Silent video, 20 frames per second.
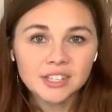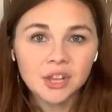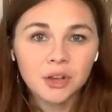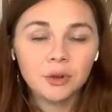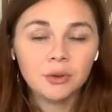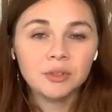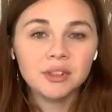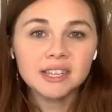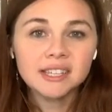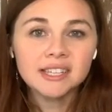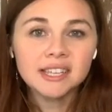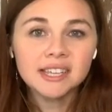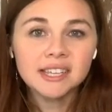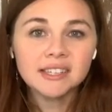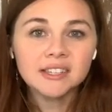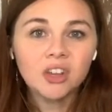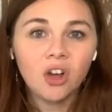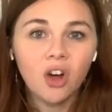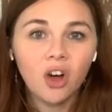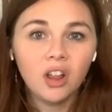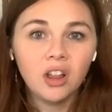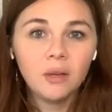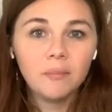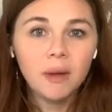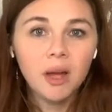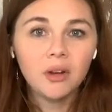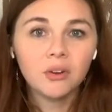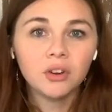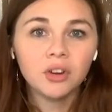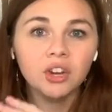So this is all
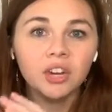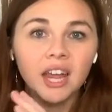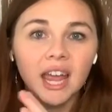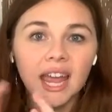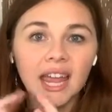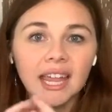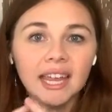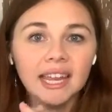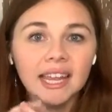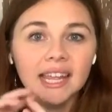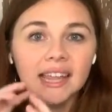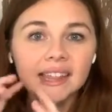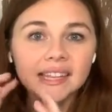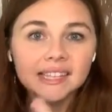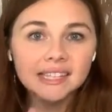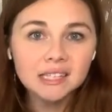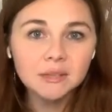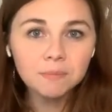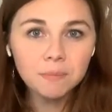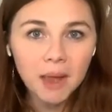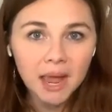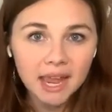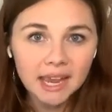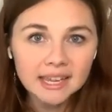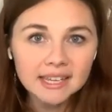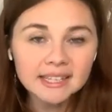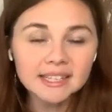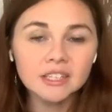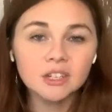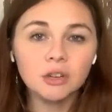about creating the
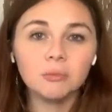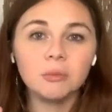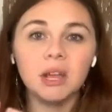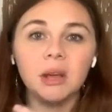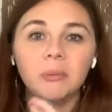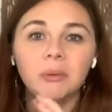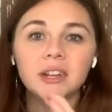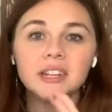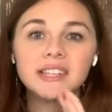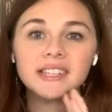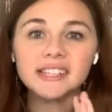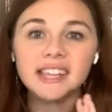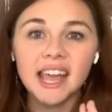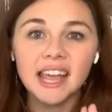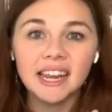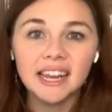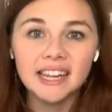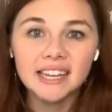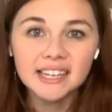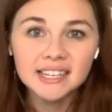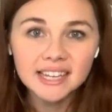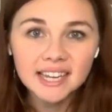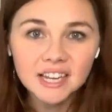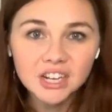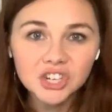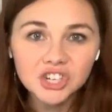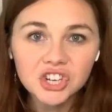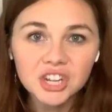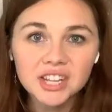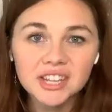space to be able to set
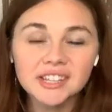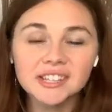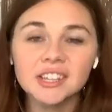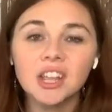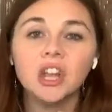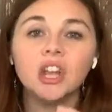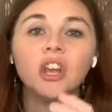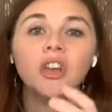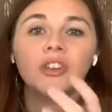intentions,